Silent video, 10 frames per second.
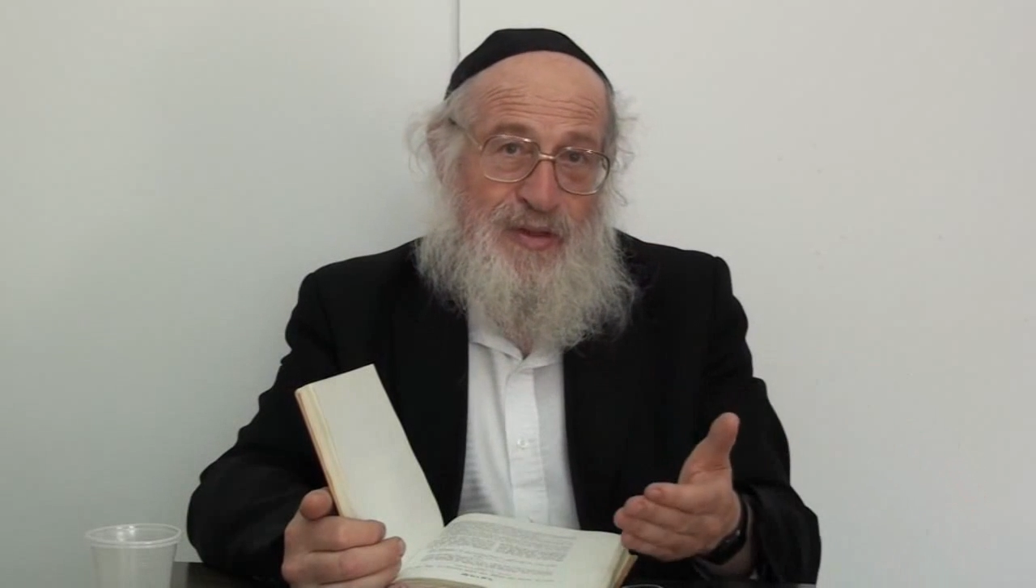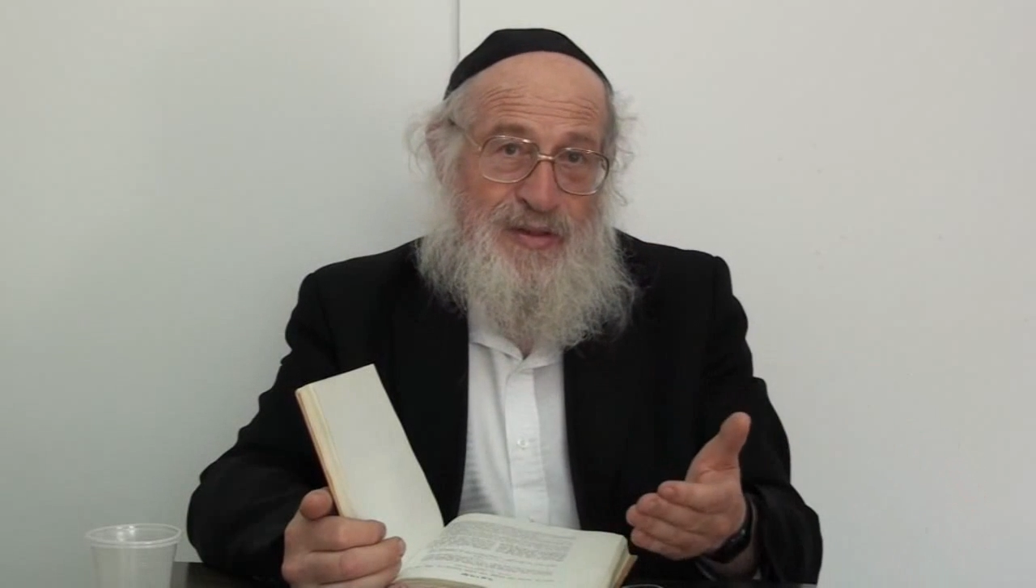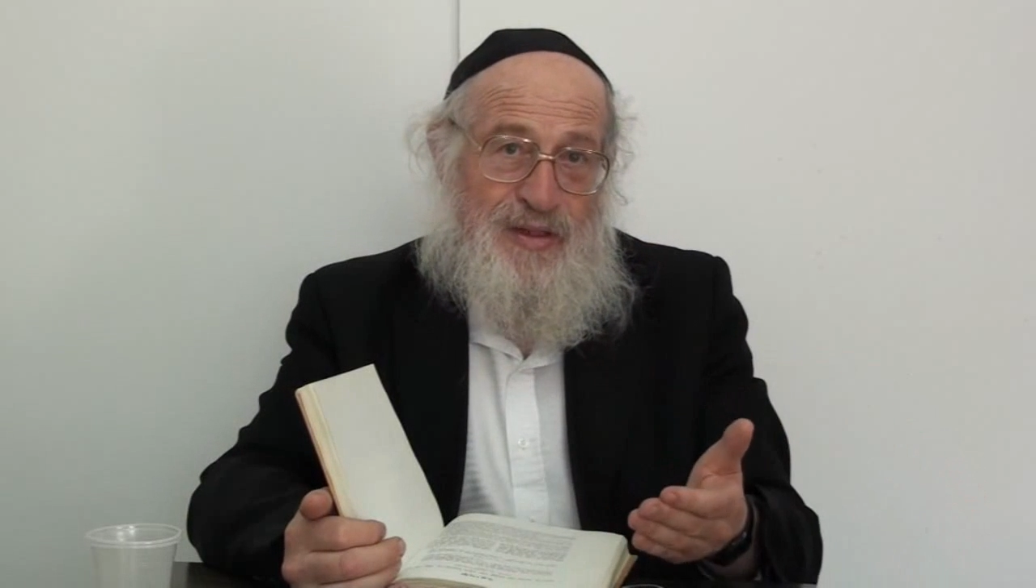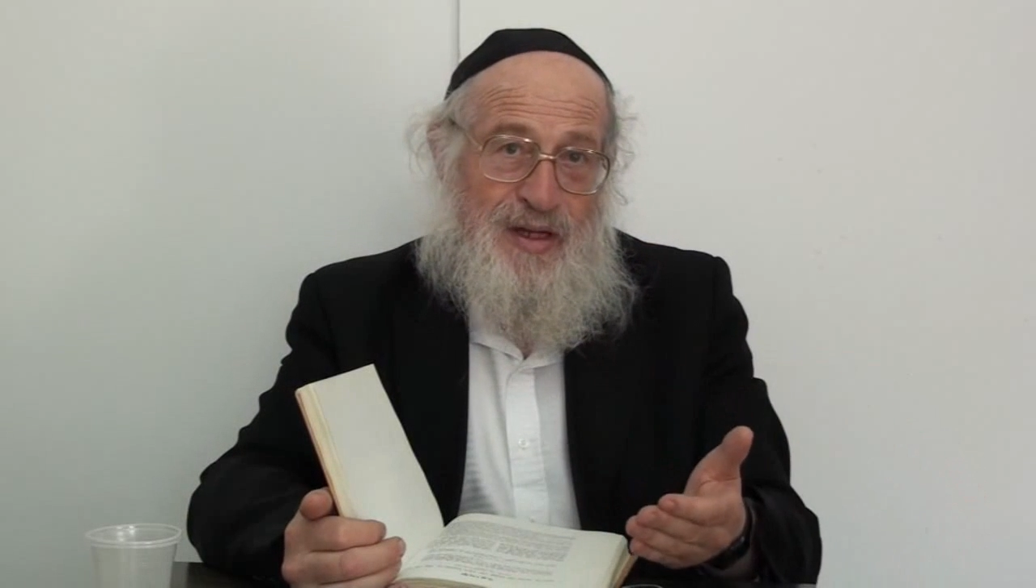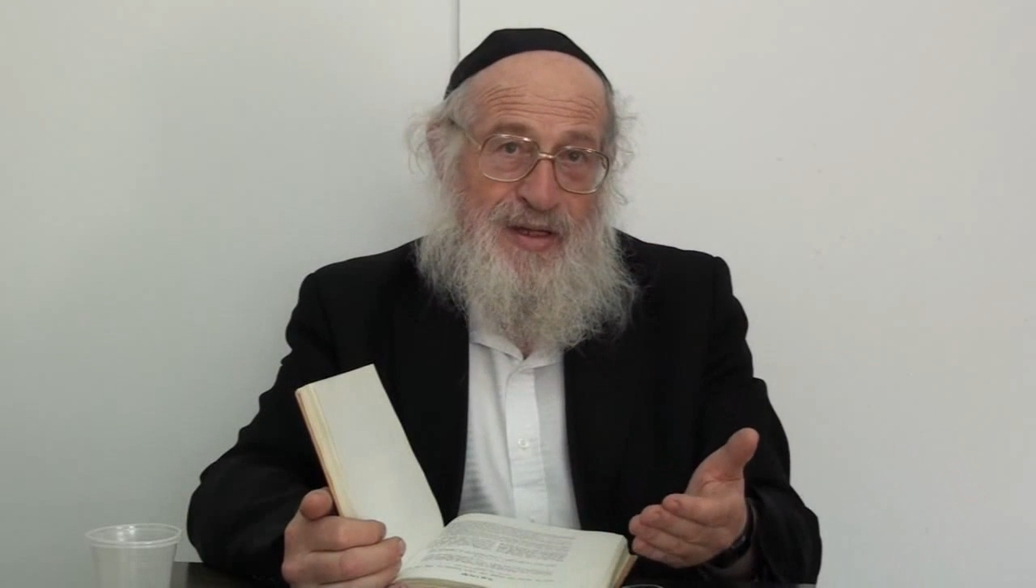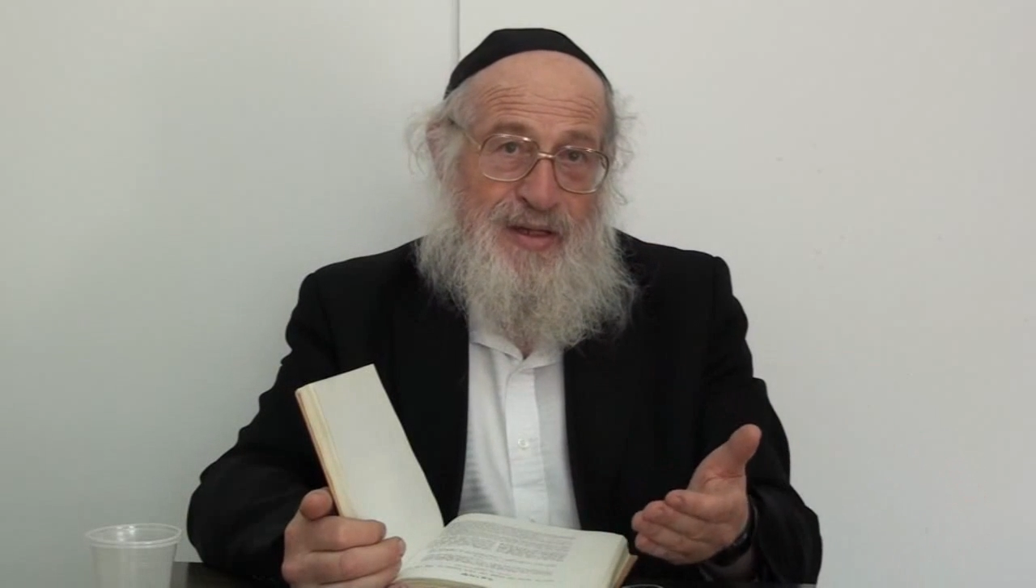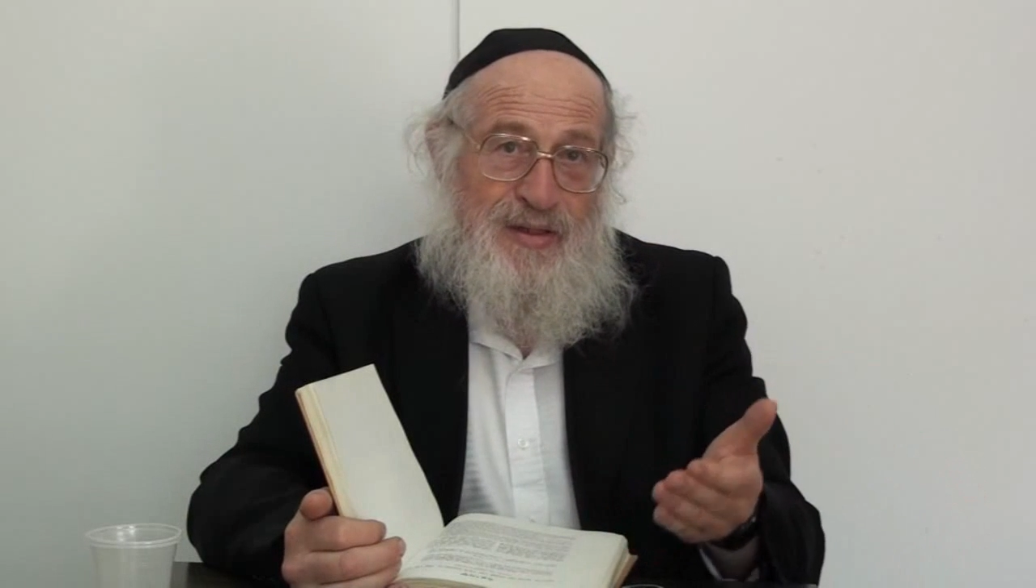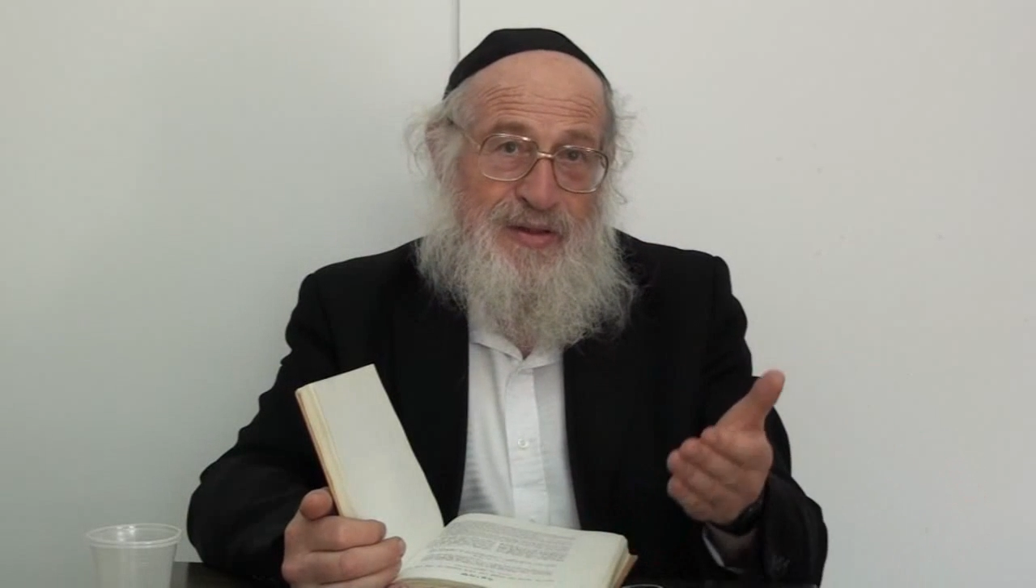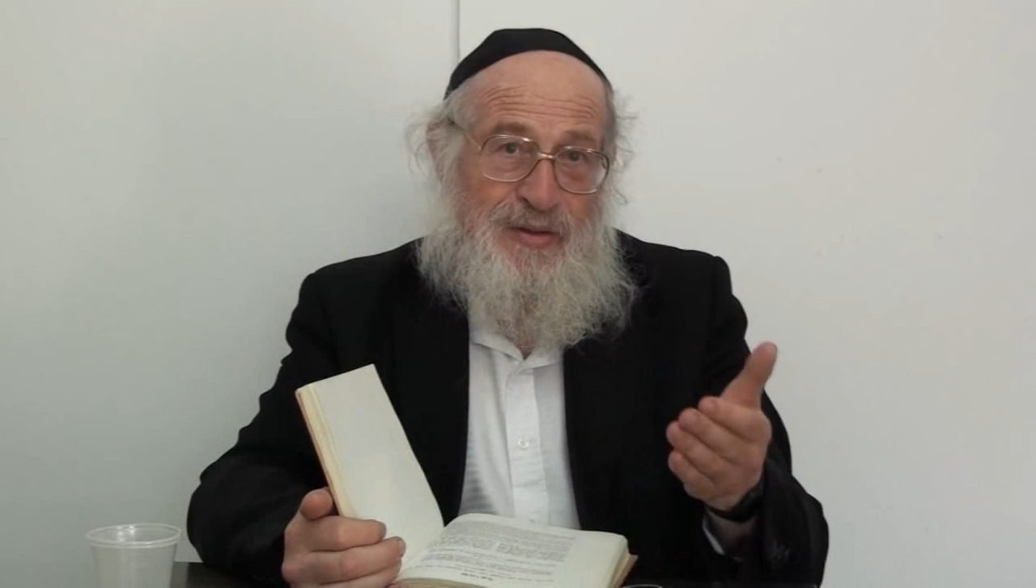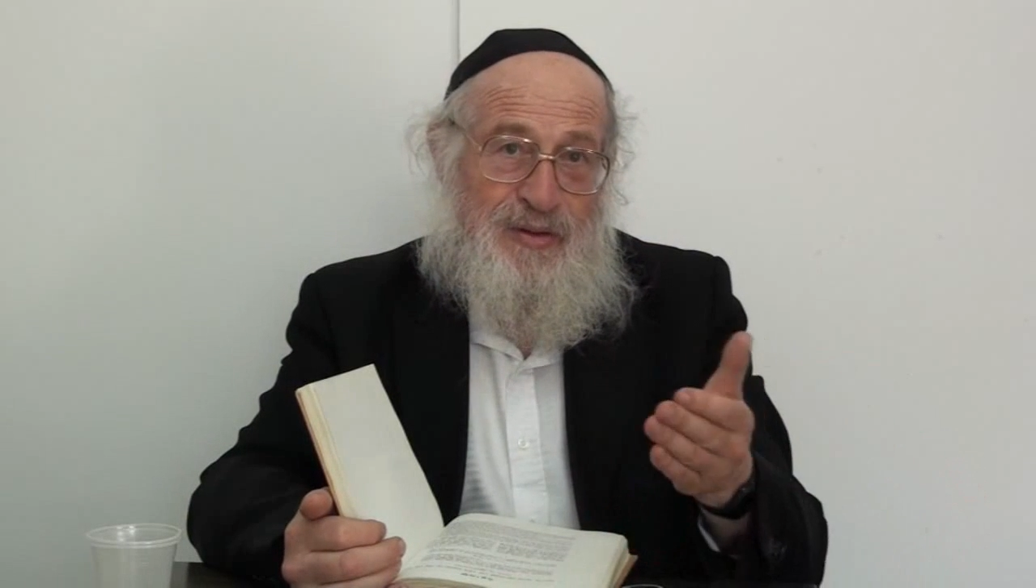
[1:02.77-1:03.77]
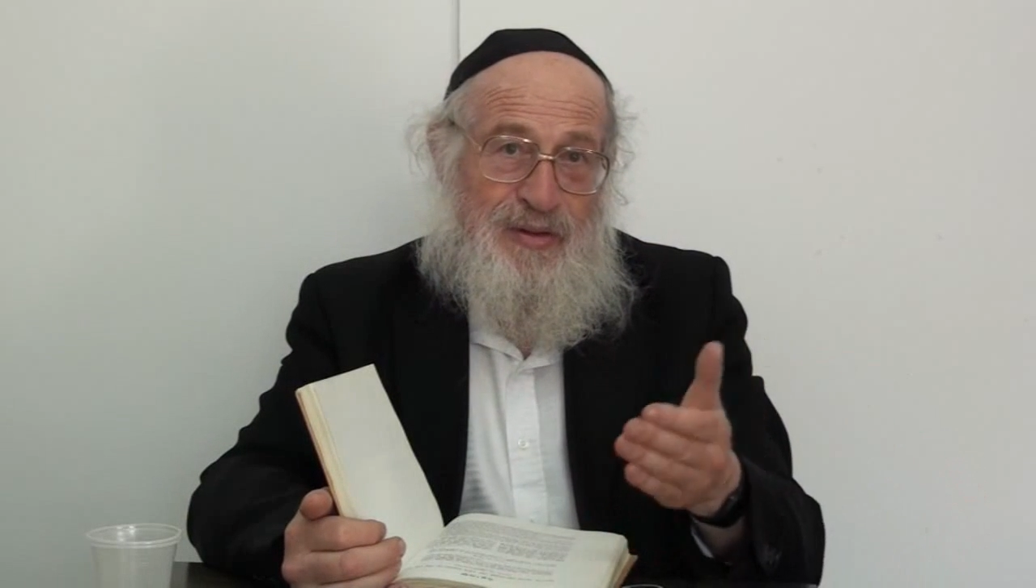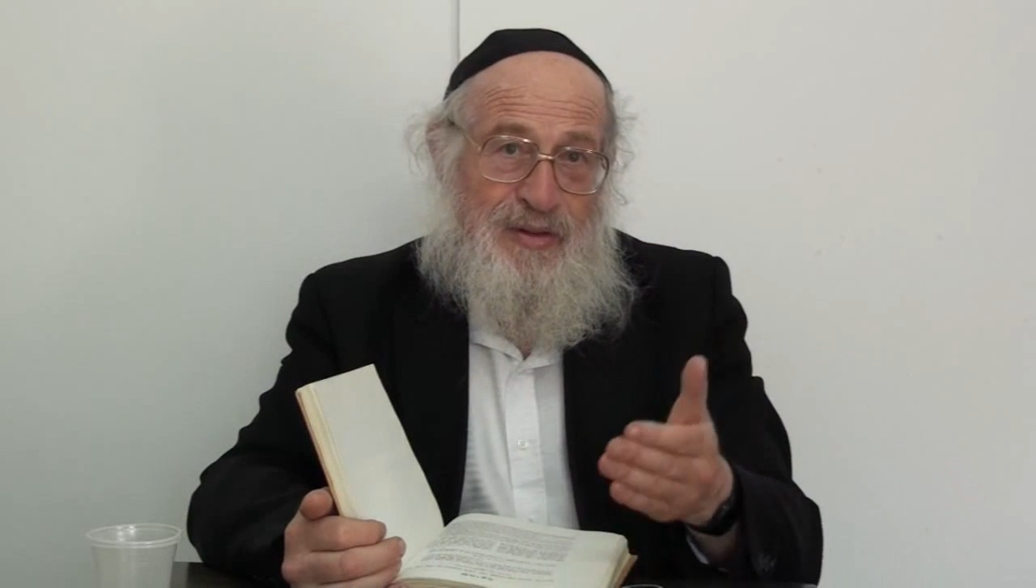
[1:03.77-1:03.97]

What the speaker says: was died,